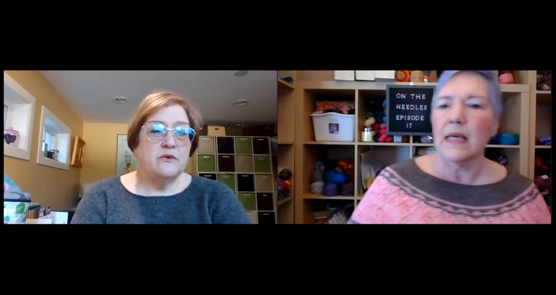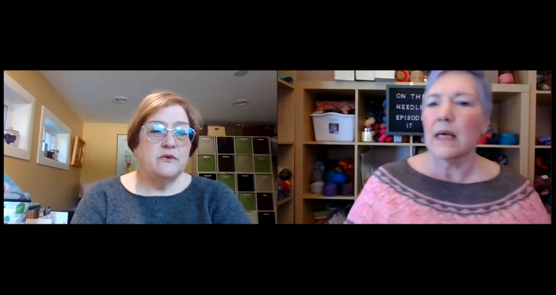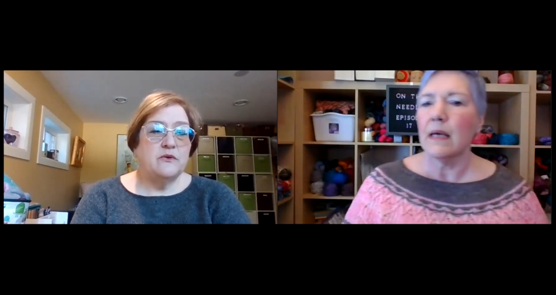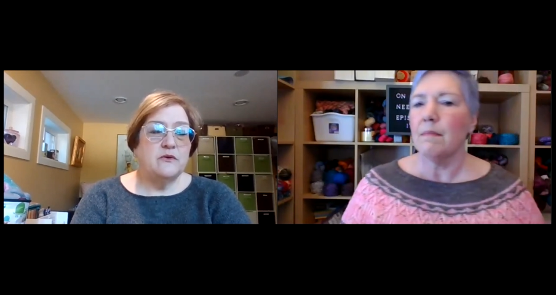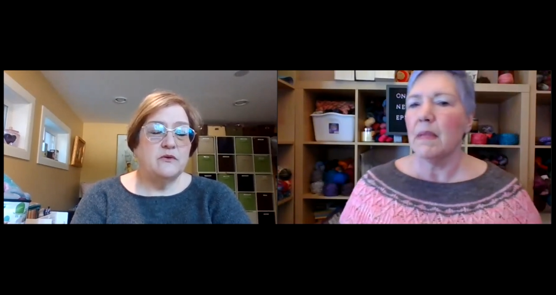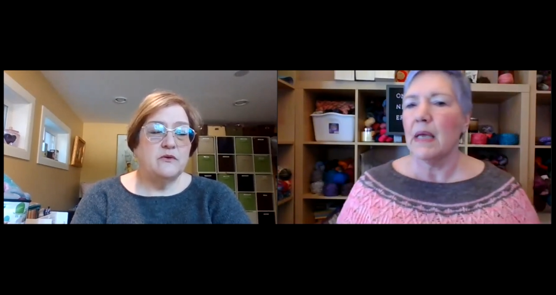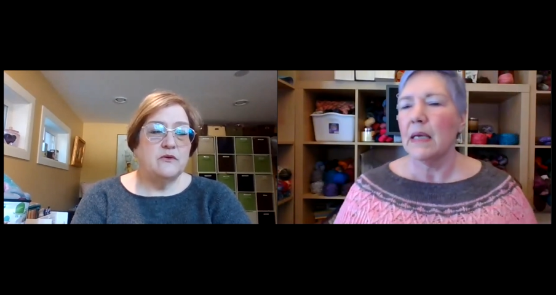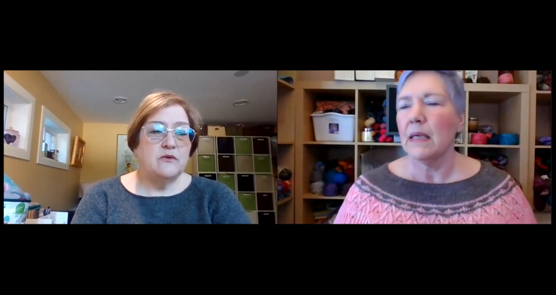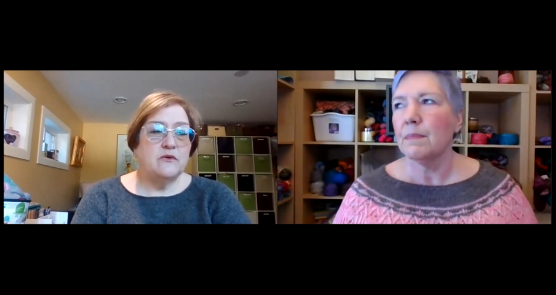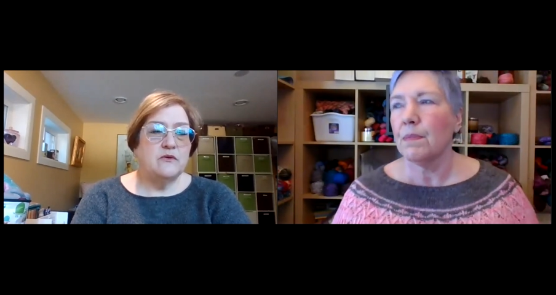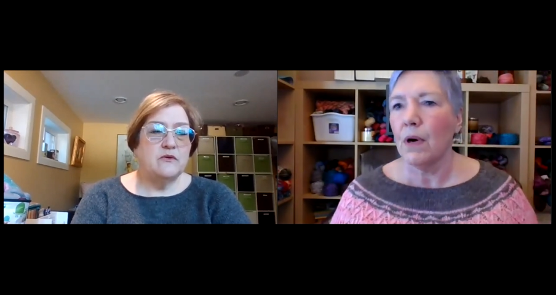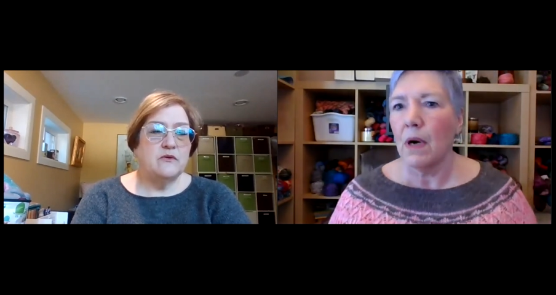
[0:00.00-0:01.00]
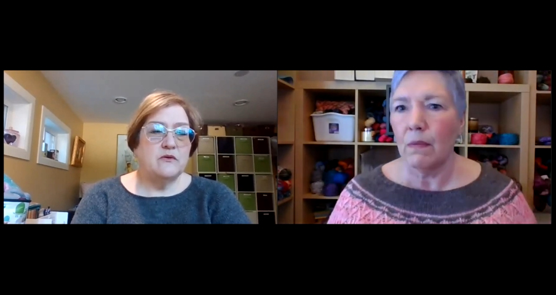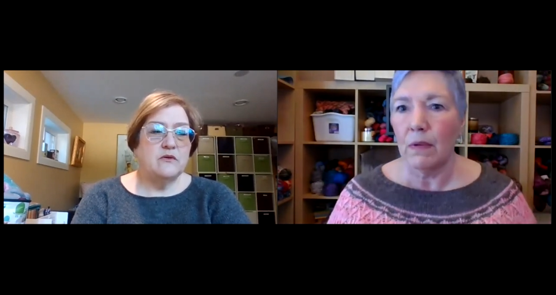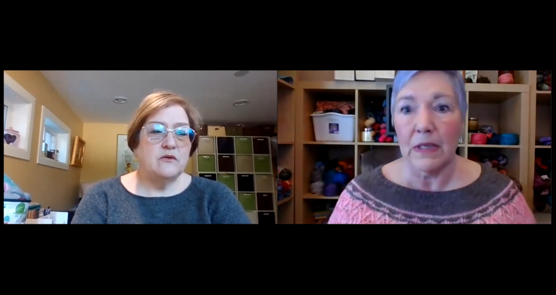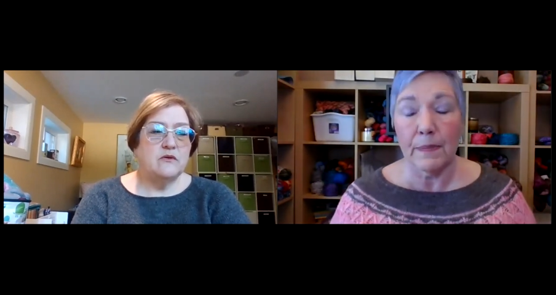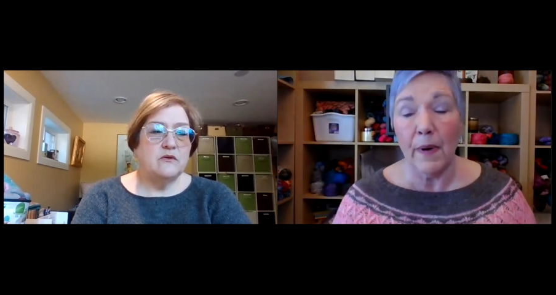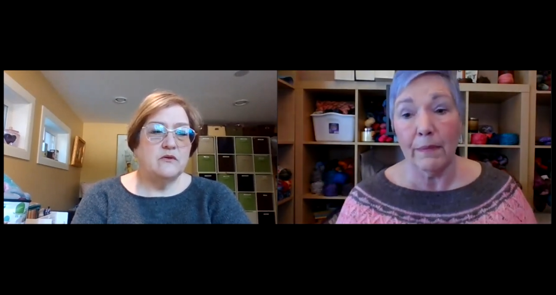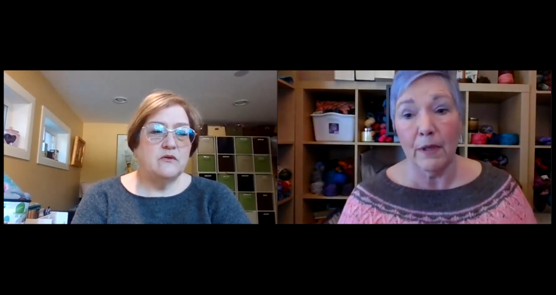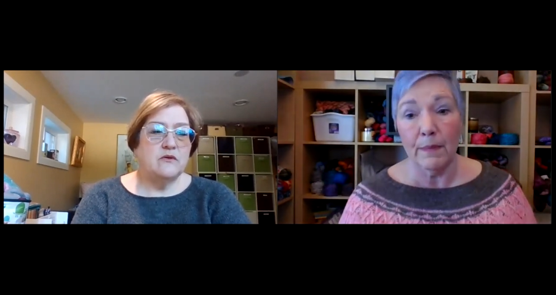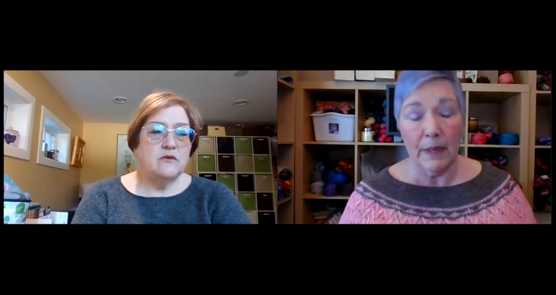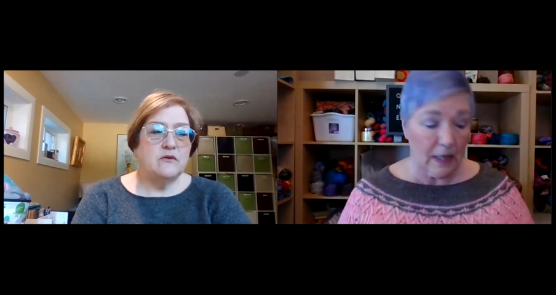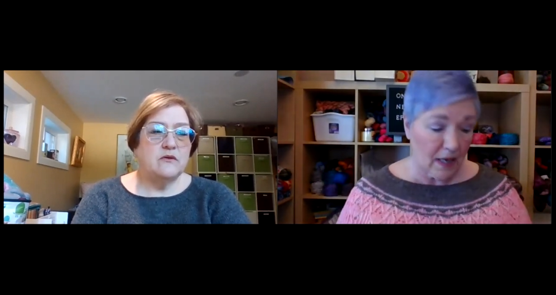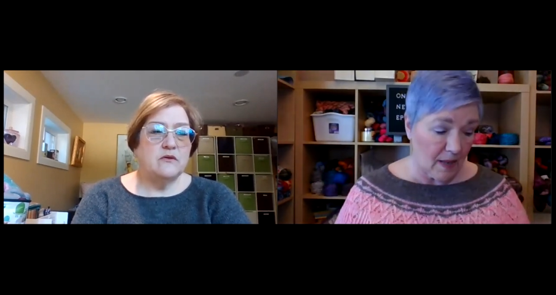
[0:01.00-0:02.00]
Speaker 1: think I made. Well, it's probably
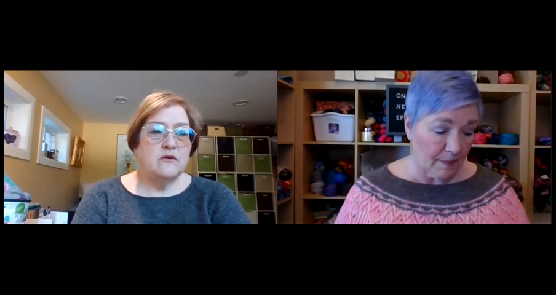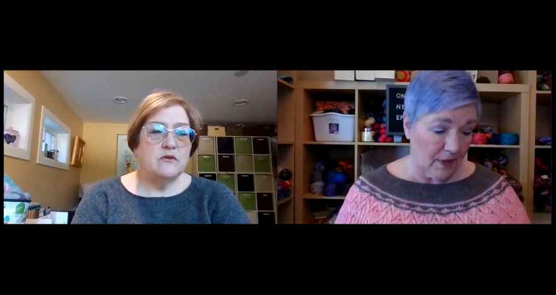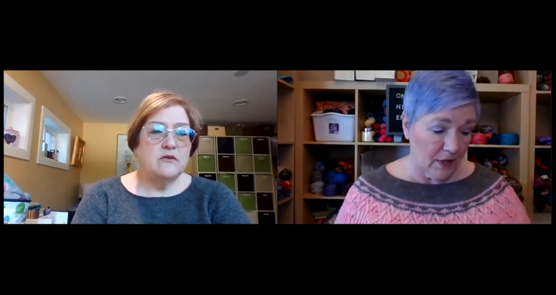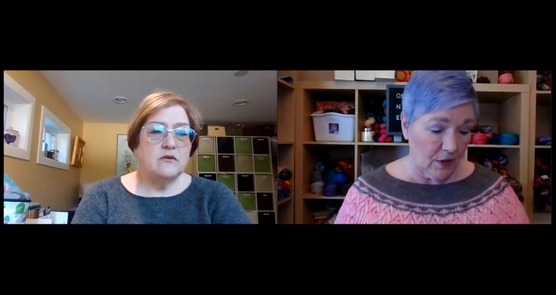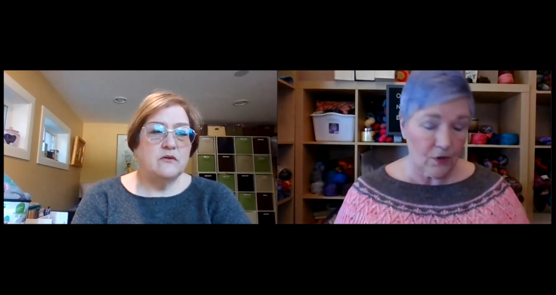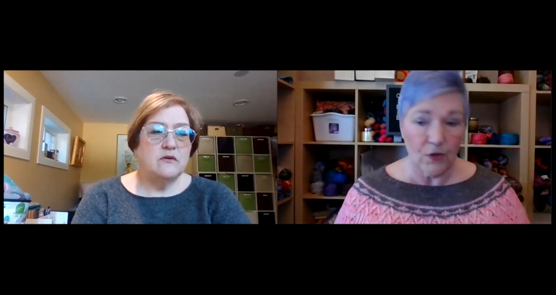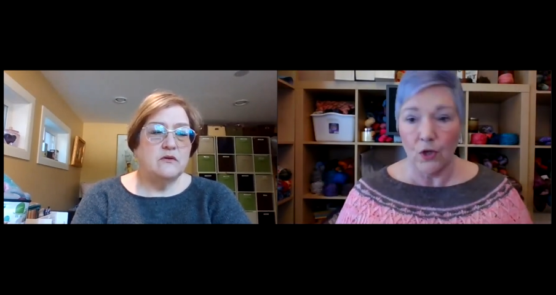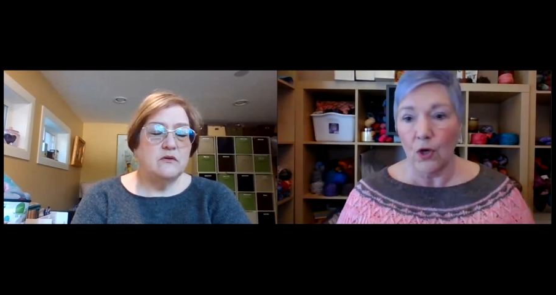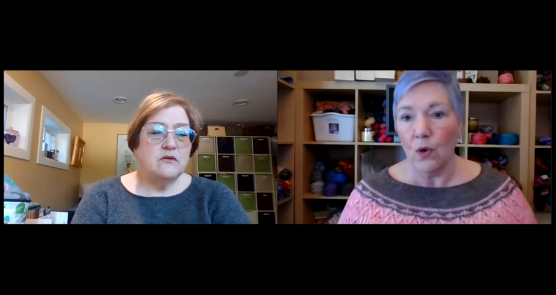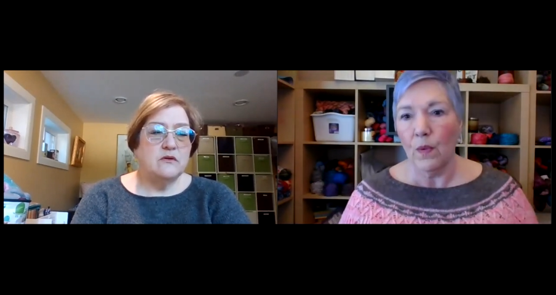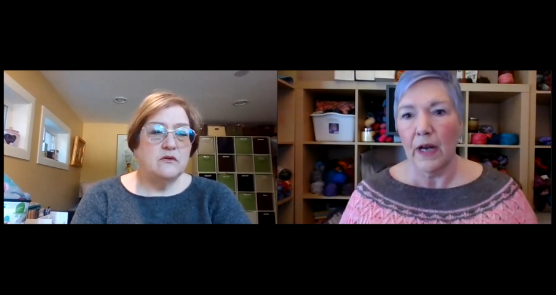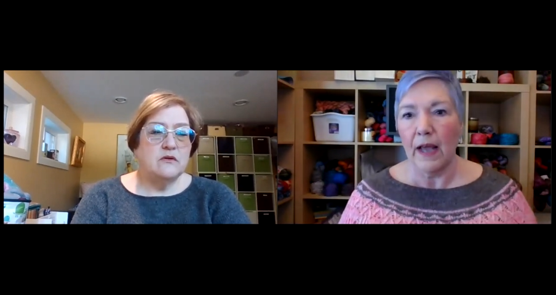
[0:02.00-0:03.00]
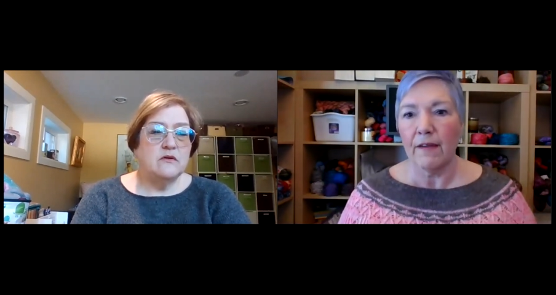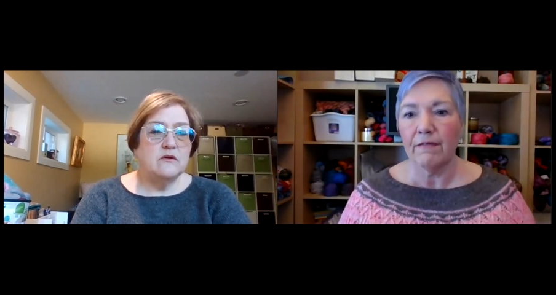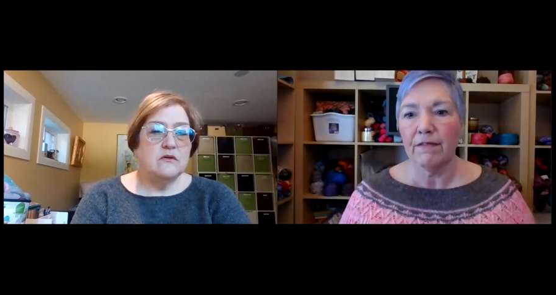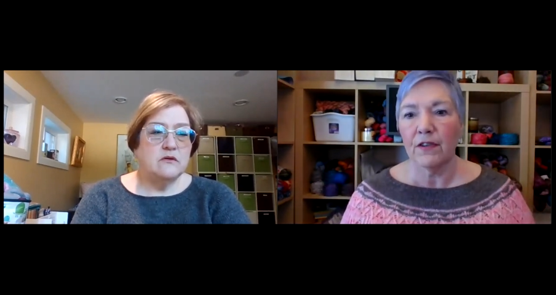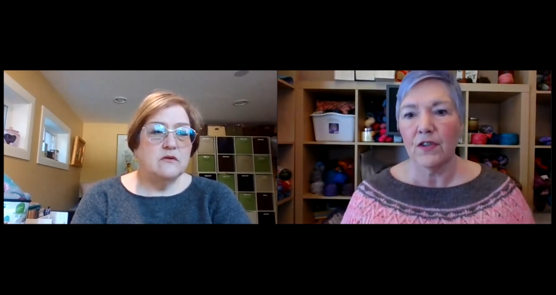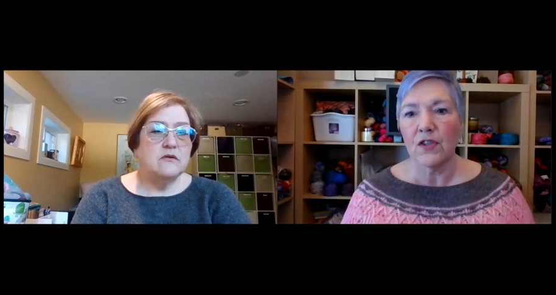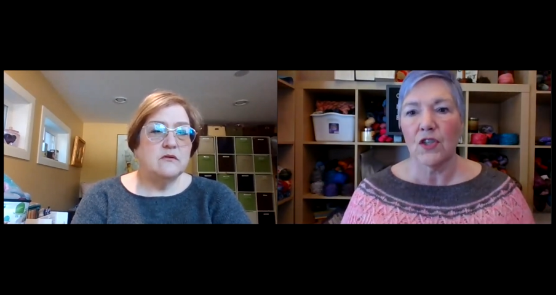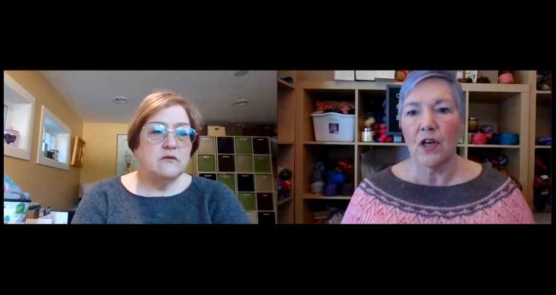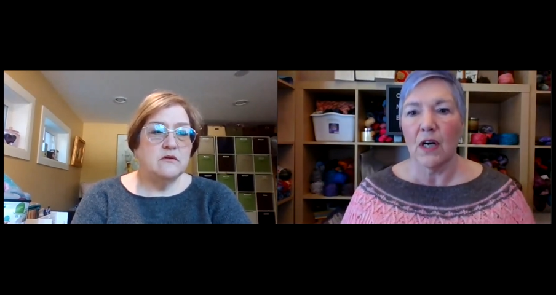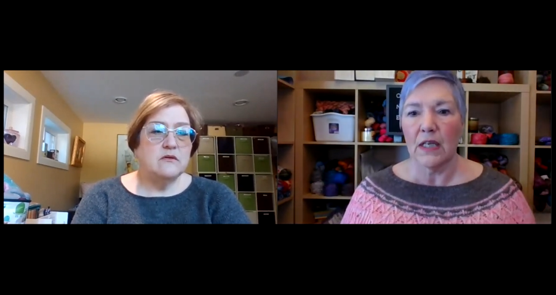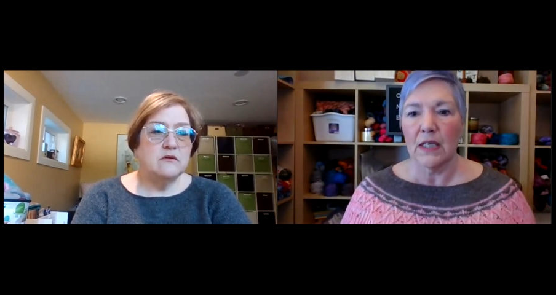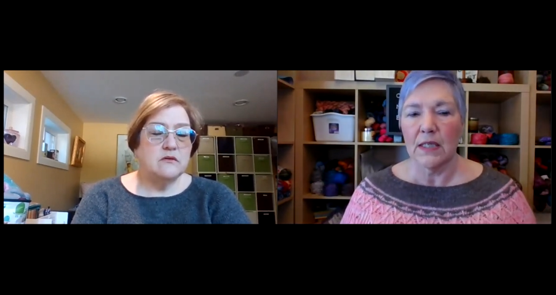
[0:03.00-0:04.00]
been a couple years ago when I first
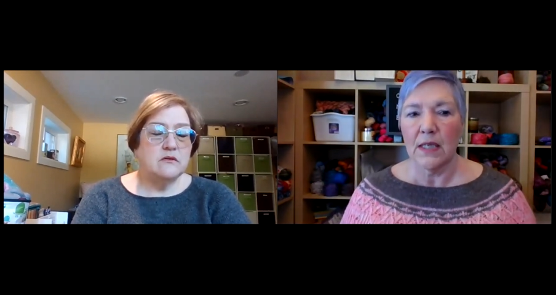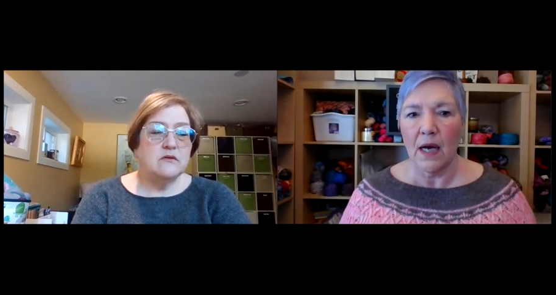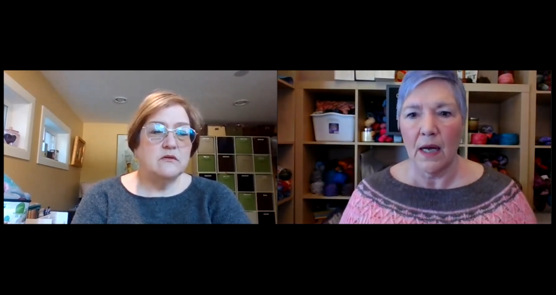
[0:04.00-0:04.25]
started